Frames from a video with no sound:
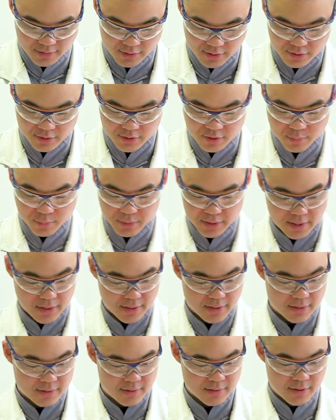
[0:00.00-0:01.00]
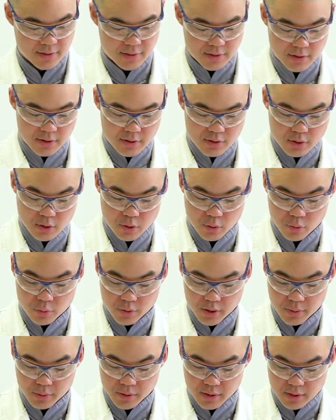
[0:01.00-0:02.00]
on this planet. So if
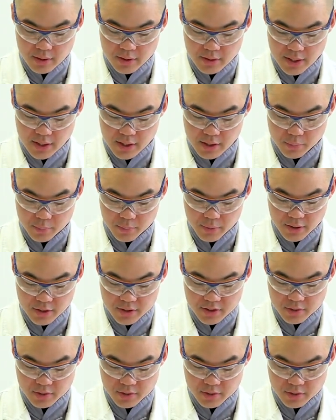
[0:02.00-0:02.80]
we light up a